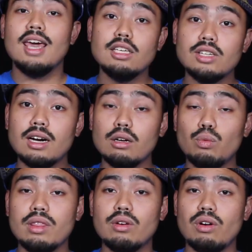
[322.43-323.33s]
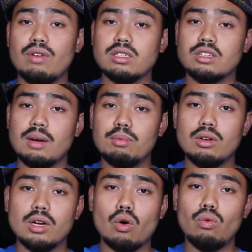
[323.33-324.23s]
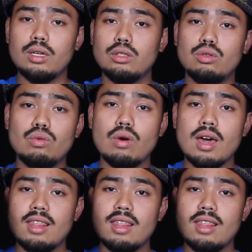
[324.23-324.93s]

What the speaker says: In general, with the reverse grip, you can only do